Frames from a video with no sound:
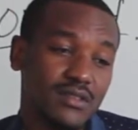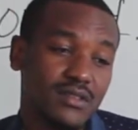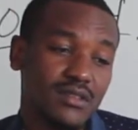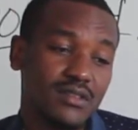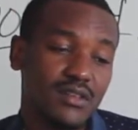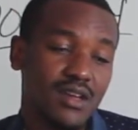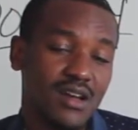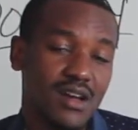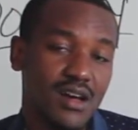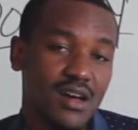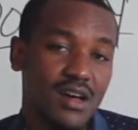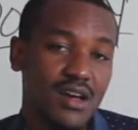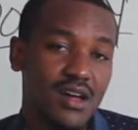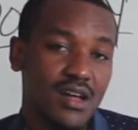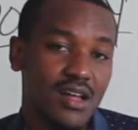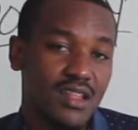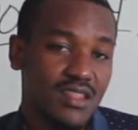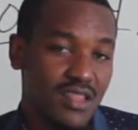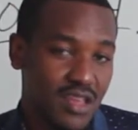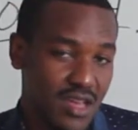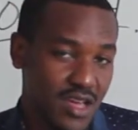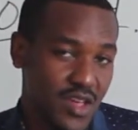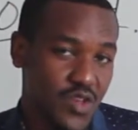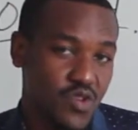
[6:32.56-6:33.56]

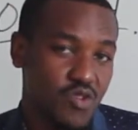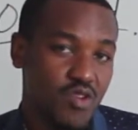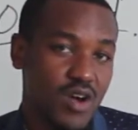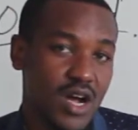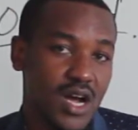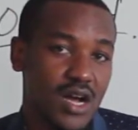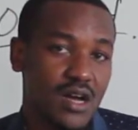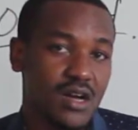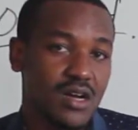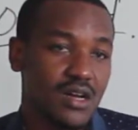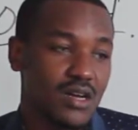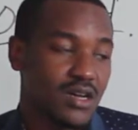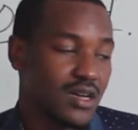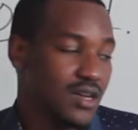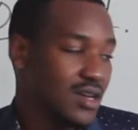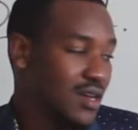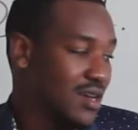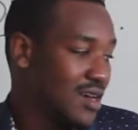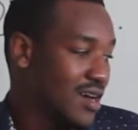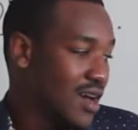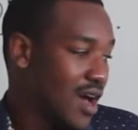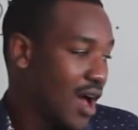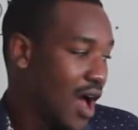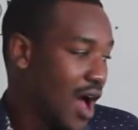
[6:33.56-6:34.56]
There you are,
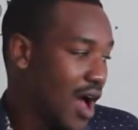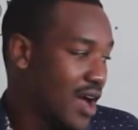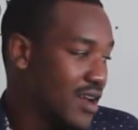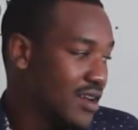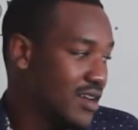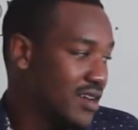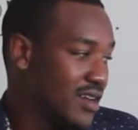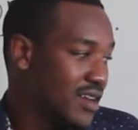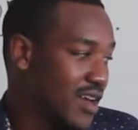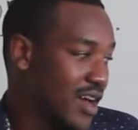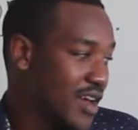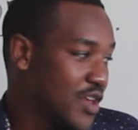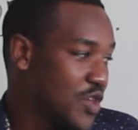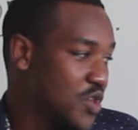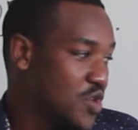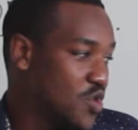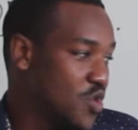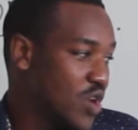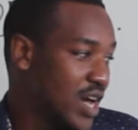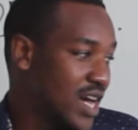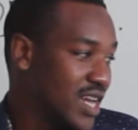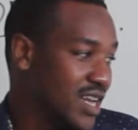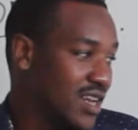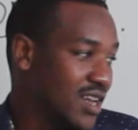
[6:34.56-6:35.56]
and
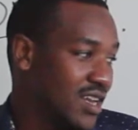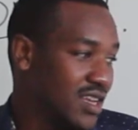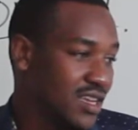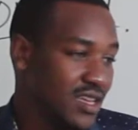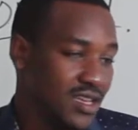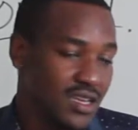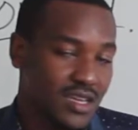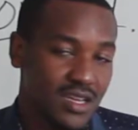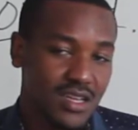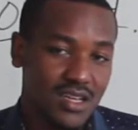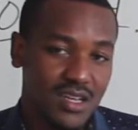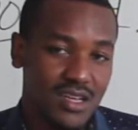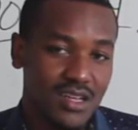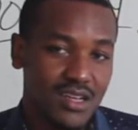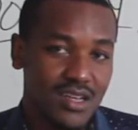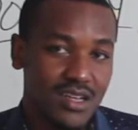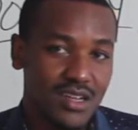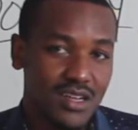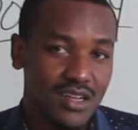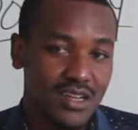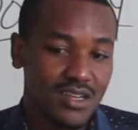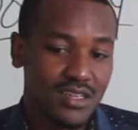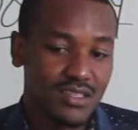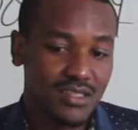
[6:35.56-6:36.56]
you are really
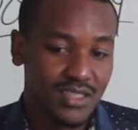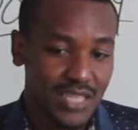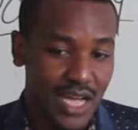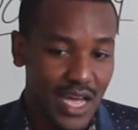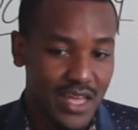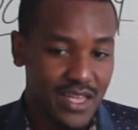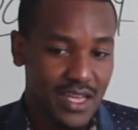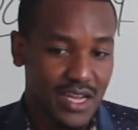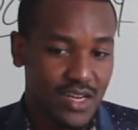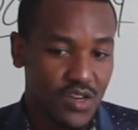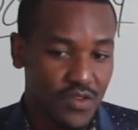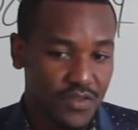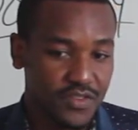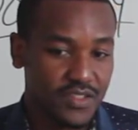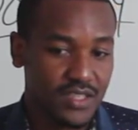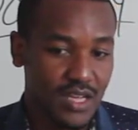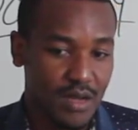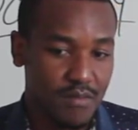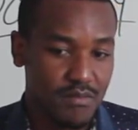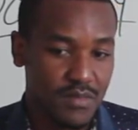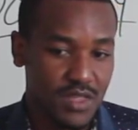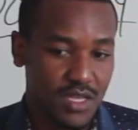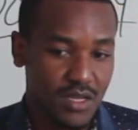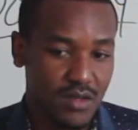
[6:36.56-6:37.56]
tired of
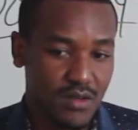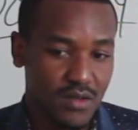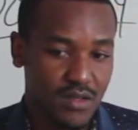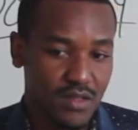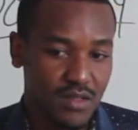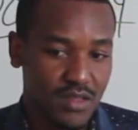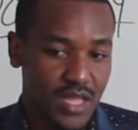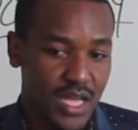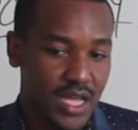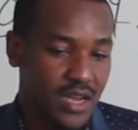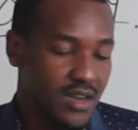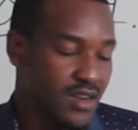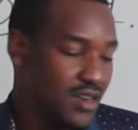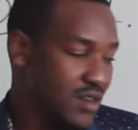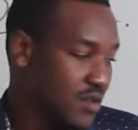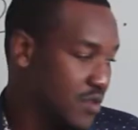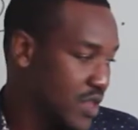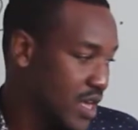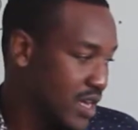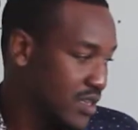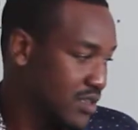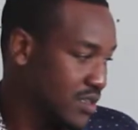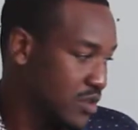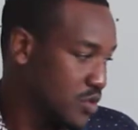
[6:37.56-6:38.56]
something. Then
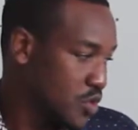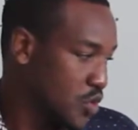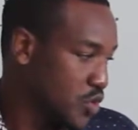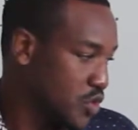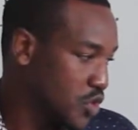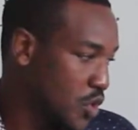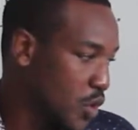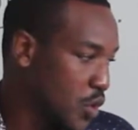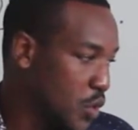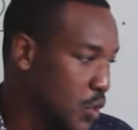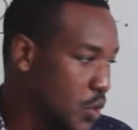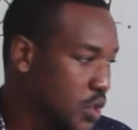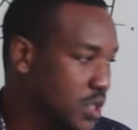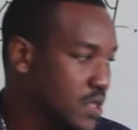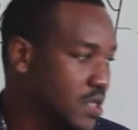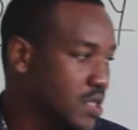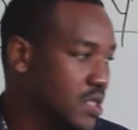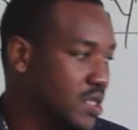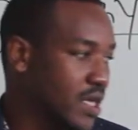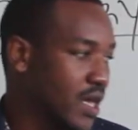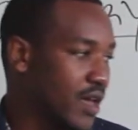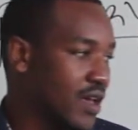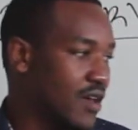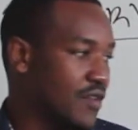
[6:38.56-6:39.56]
there are those
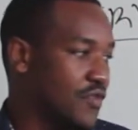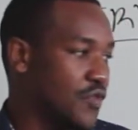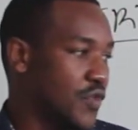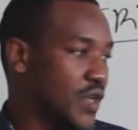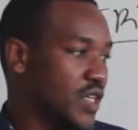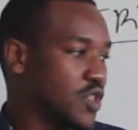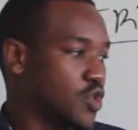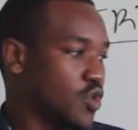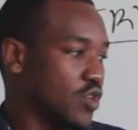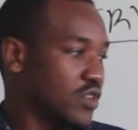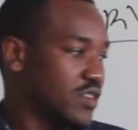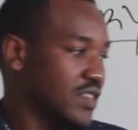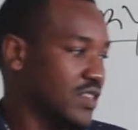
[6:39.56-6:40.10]
looks fixed on